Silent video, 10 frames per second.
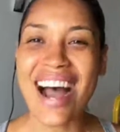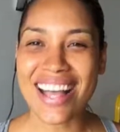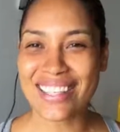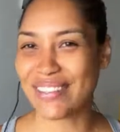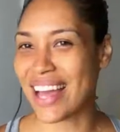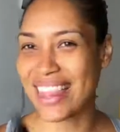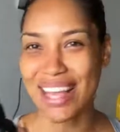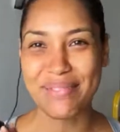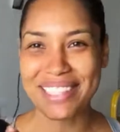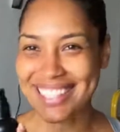I swear, I
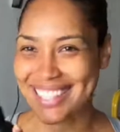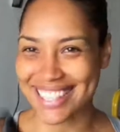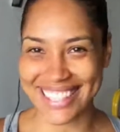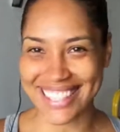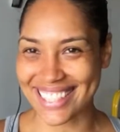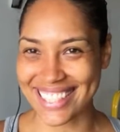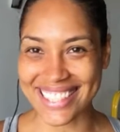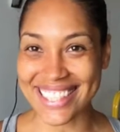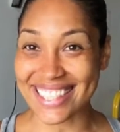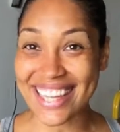think I'm addicted to
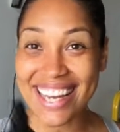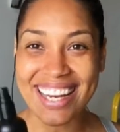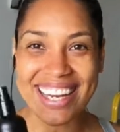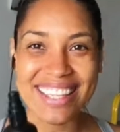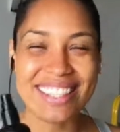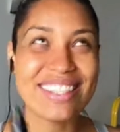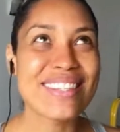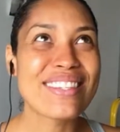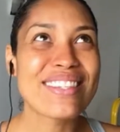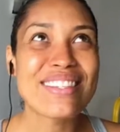this because it is
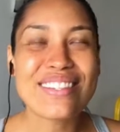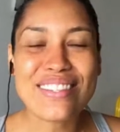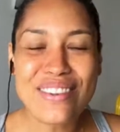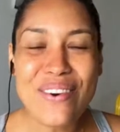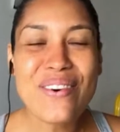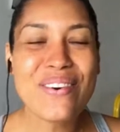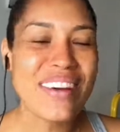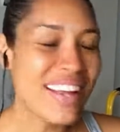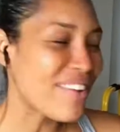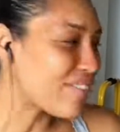
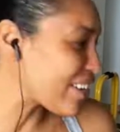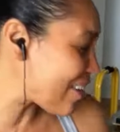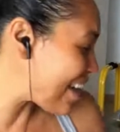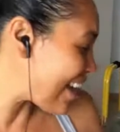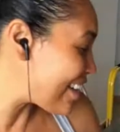so invigorating.